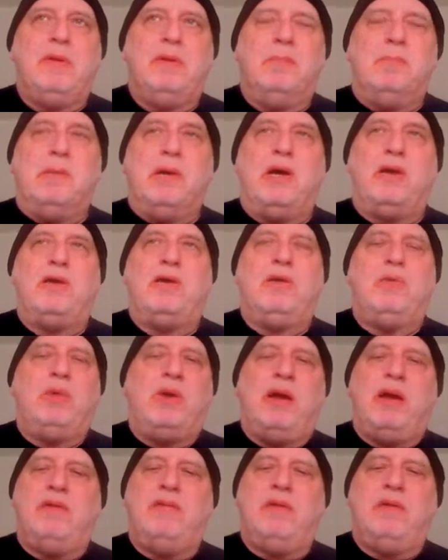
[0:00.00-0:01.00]
butter,
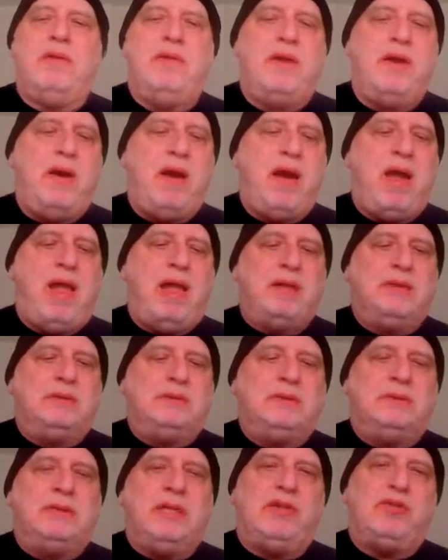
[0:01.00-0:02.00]
whatever,
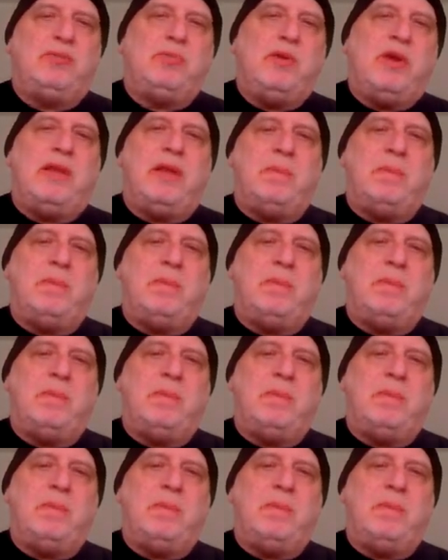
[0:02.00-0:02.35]
and spread